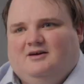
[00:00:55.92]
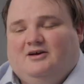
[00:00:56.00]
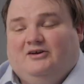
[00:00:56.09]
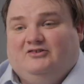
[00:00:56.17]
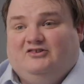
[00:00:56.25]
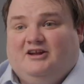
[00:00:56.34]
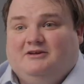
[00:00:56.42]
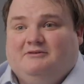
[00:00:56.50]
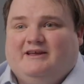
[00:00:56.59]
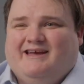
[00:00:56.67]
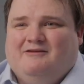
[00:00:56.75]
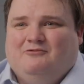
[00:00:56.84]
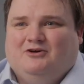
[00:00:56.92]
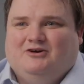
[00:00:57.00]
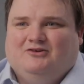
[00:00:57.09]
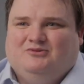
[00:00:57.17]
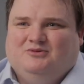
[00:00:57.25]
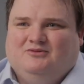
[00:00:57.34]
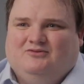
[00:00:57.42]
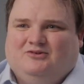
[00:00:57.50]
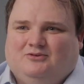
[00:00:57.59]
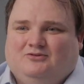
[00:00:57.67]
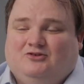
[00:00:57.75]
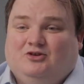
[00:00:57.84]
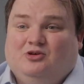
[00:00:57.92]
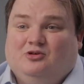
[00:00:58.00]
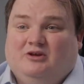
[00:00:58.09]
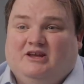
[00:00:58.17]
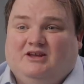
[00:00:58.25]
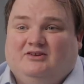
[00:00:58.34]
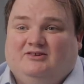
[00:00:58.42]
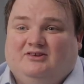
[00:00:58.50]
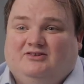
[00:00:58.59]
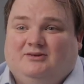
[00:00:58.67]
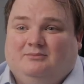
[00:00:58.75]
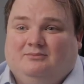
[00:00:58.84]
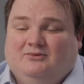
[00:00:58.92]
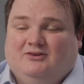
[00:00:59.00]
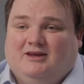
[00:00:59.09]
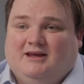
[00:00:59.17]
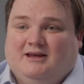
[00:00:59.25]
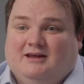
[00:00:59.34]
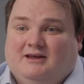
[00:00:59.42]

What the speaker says: Teleregain works with sort of two key systems, a